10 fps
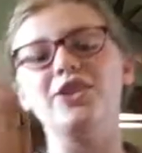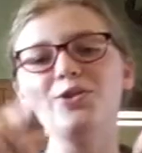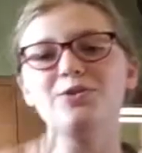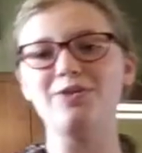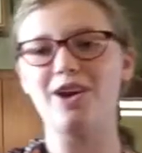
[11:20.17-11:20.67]

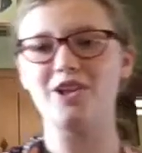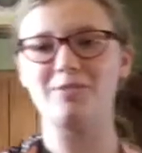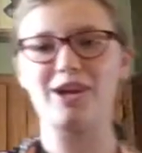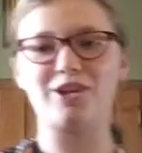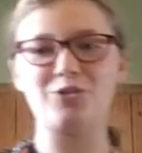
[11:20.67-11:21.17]
You can follow
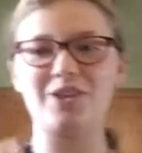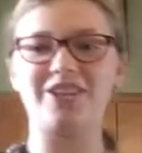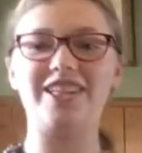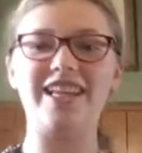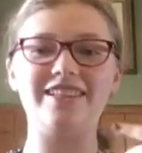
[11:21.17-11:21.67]
me on
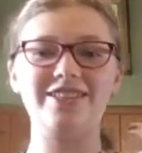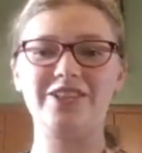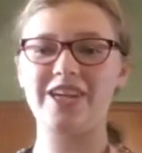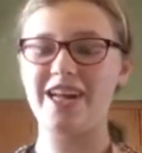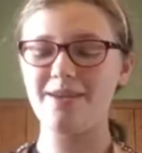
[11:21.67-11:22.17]
Twitter and
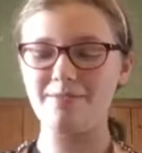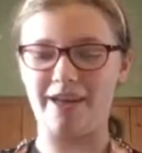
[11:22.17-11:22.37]
Instagram.